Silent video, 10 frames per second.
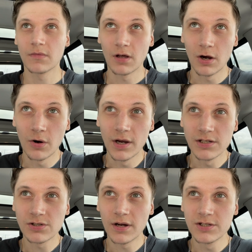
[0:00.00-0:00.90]
All
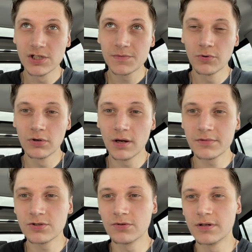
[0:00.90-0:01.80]
right, so I just pulled
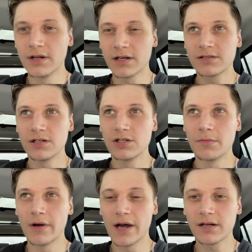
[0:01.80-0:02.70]
up to the next
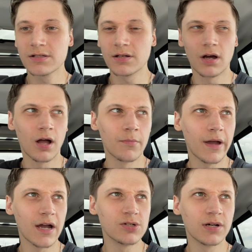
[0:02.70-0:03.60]
TJ Maxx. Um,
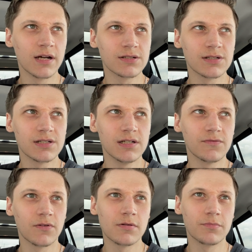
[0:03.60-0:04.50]
as you guys can see
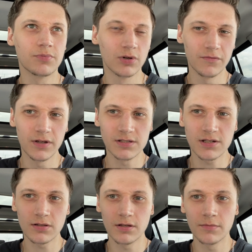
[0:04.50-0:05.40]
from the previous
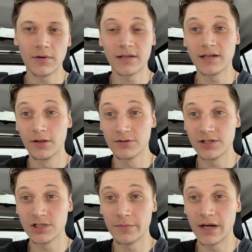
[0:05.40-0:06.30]
clip, at the other
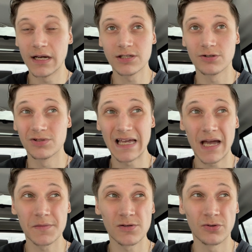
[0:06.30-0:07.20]
TJ Maxx, there's
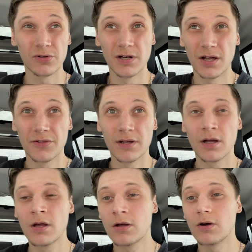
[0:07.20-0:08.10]
absolutely
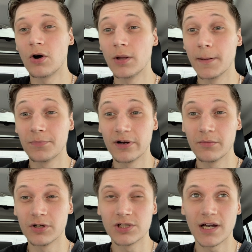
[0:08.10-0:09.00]
nothing. All they pretty
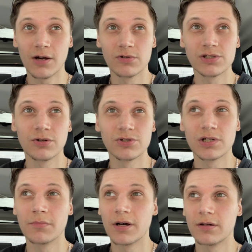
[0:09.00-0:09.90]
much had was Dolce &
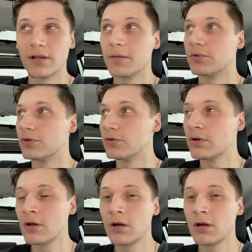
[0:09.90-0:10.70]
Gabbana Light Blue,